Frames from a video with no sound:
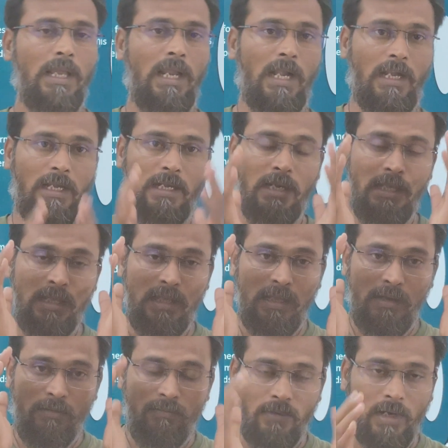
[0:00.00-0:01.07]
and
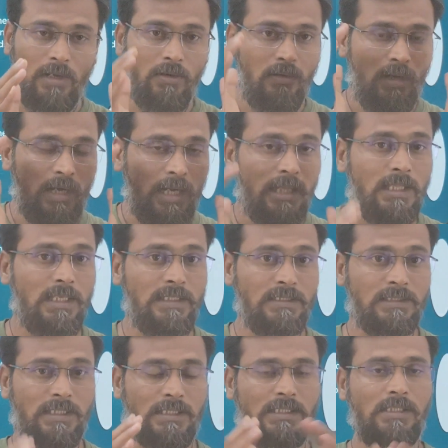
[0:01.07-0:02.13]
follow all the
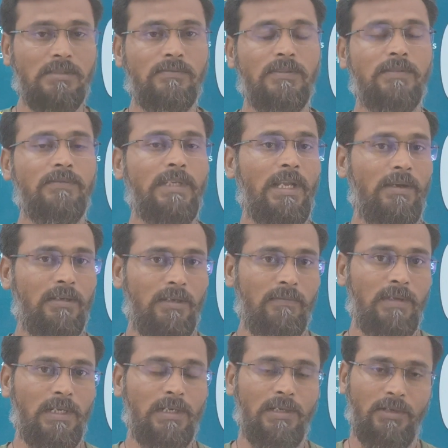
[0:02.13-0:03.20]
instructions which we have
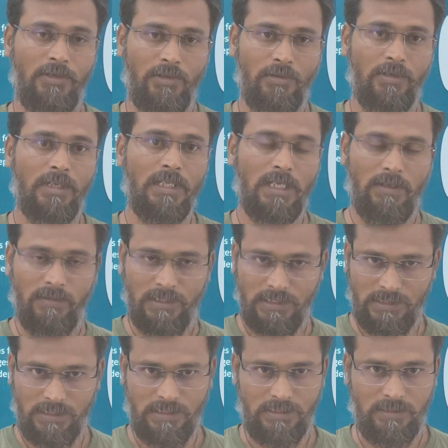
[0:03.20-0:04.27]
given during our
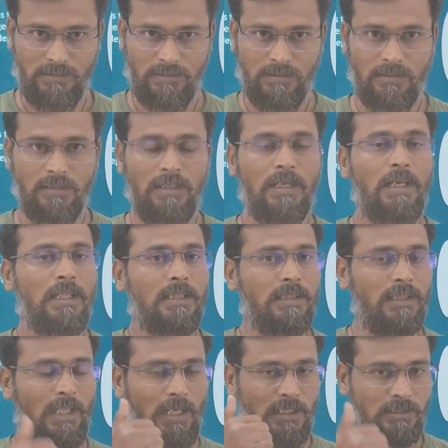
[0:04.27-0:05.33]
discussion.
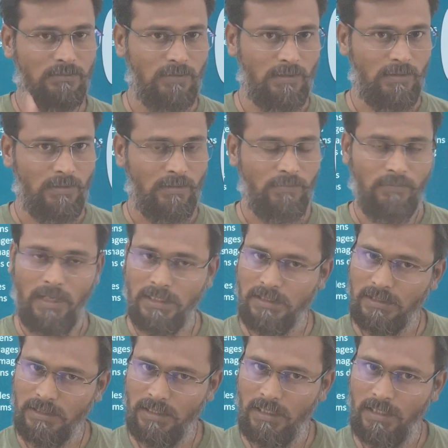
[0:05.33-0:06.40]
Thanks for
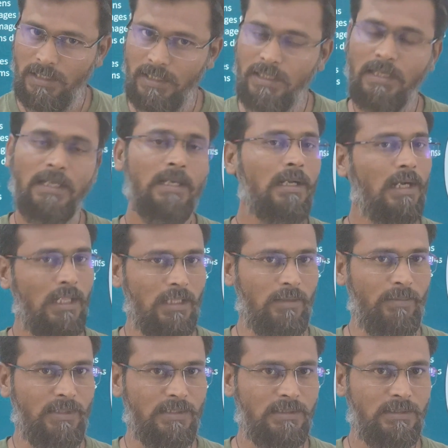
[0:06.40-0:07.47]
watching and learning. All the
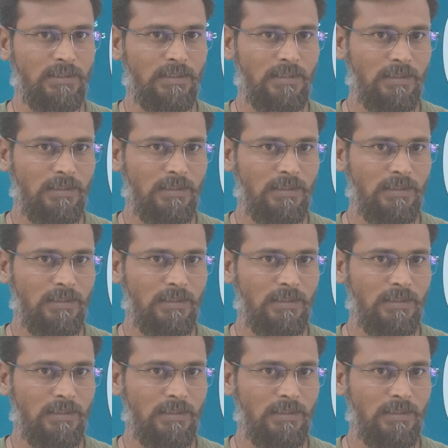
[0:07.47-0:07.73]
best.